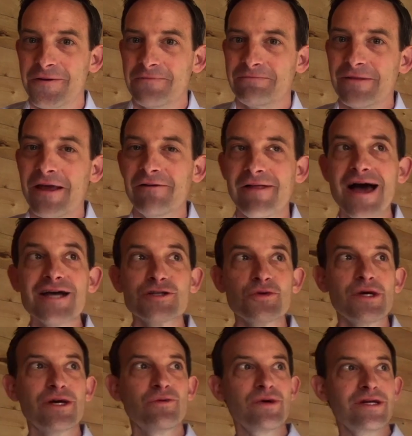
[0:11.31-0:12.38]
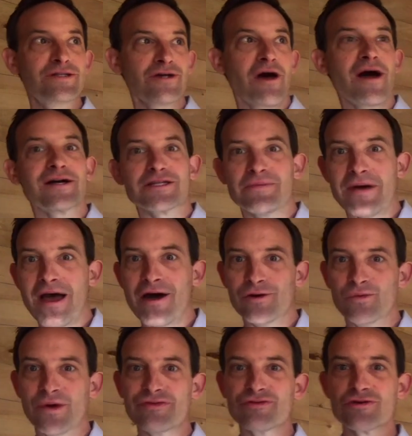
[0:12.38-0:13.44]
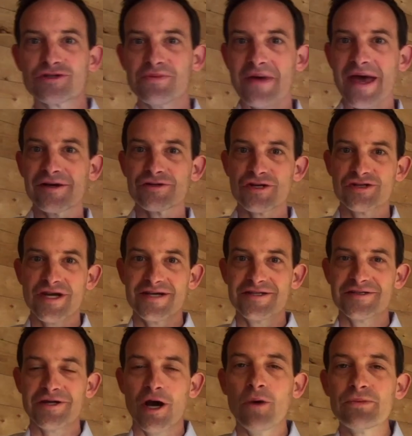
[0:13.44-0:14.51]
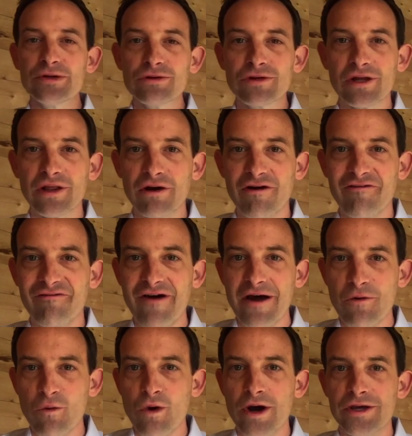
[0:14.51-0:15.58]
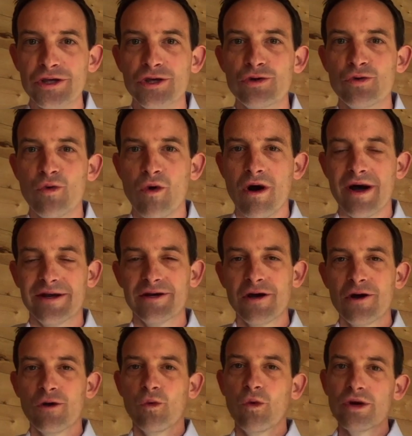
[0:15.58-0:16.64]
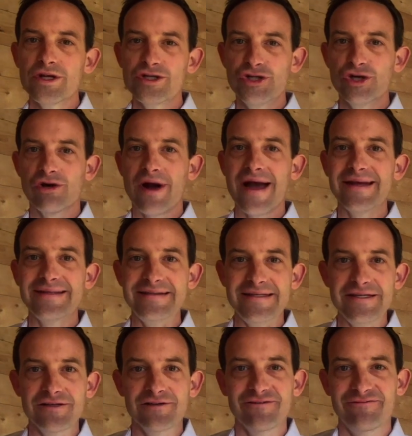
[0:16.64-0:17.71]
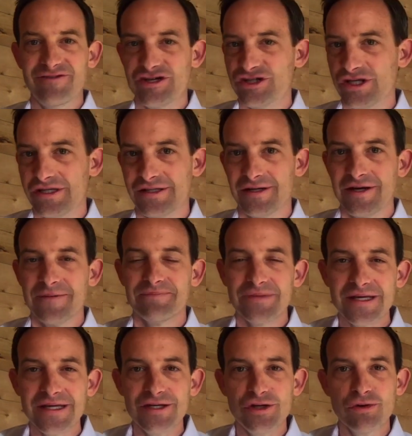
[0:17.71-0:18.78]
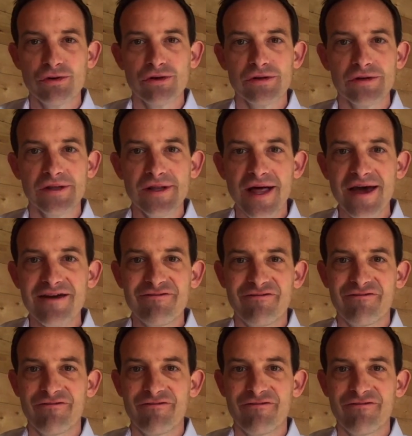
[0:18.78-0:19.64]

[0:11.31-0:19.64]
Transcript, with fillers: Now, last week we talked about and went through some exercises to help you clarify what you want. What is your ideal vision in your life